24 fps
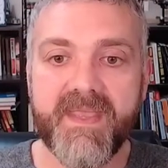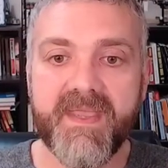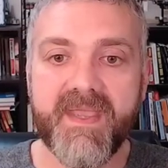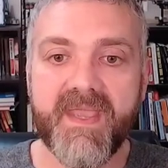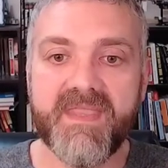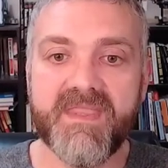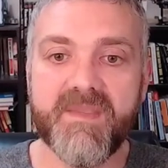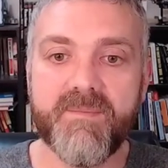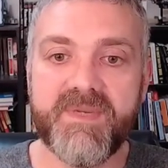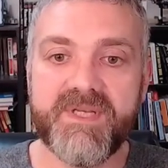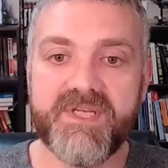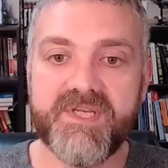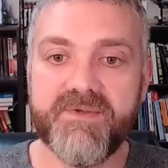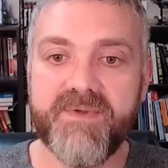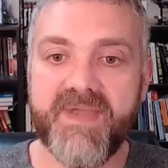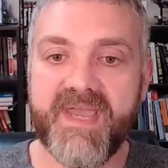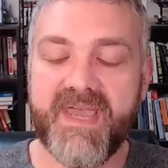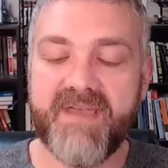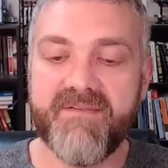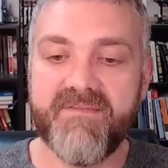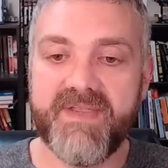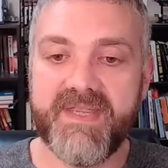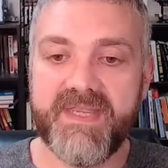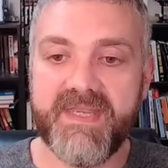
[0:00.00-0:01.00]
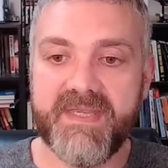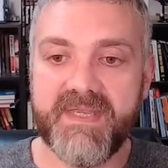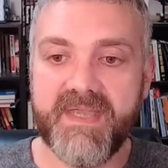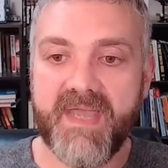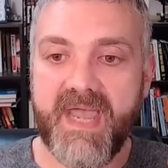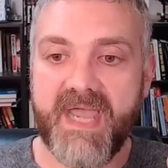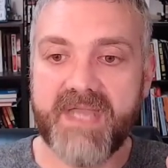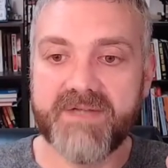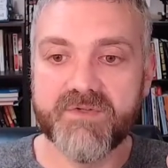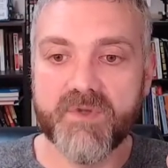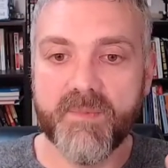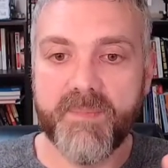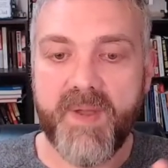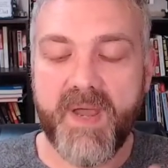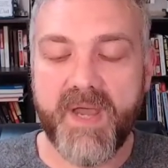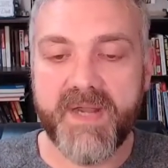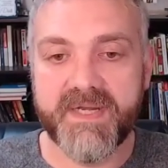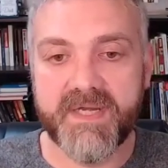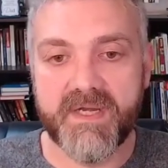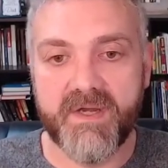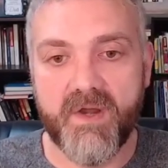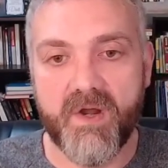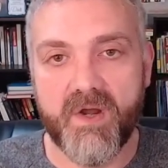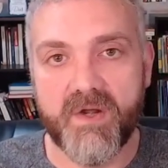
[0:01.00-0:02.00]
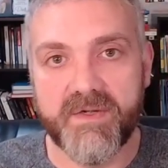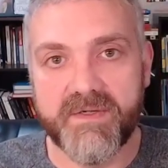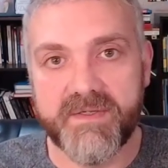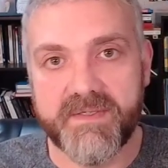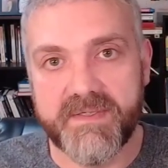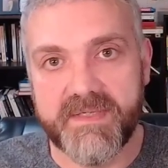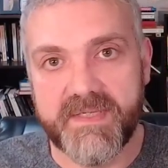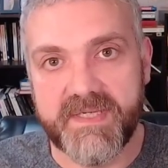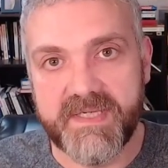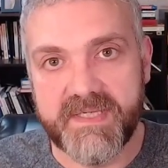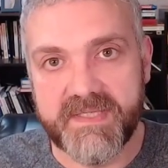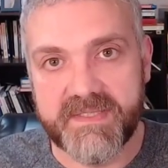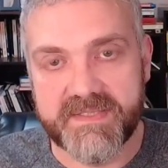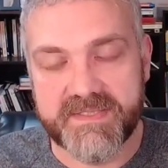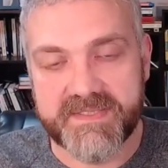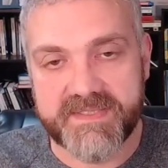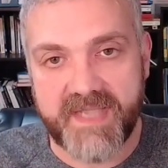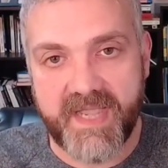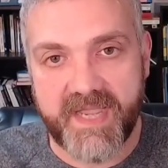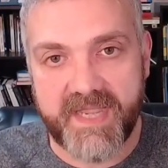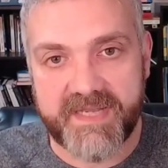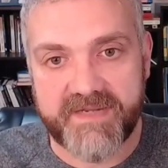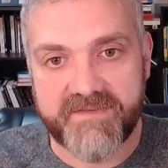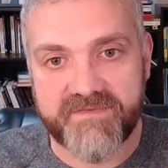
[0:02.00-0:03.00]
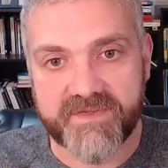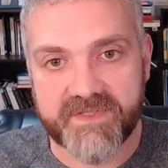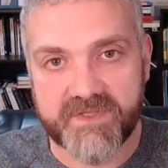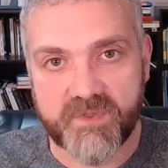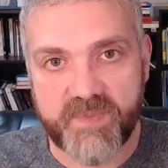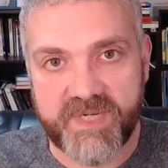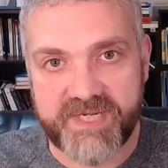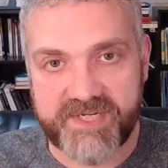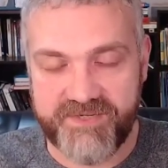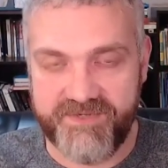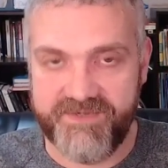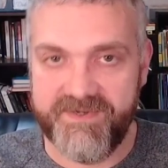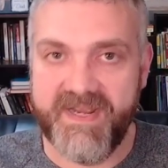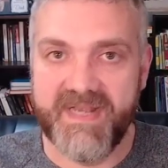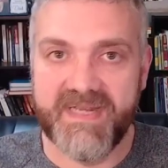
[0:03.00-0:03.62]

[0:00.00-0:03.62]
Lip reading: And then we do have a hydroponic garden inside for the winter.